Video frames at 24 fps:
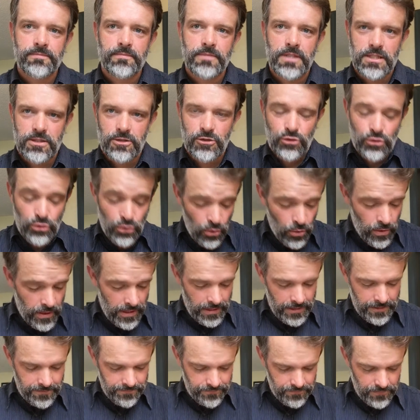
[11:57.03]
his
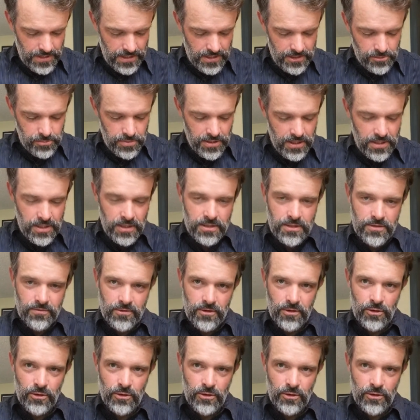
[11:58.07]
joy, is because of the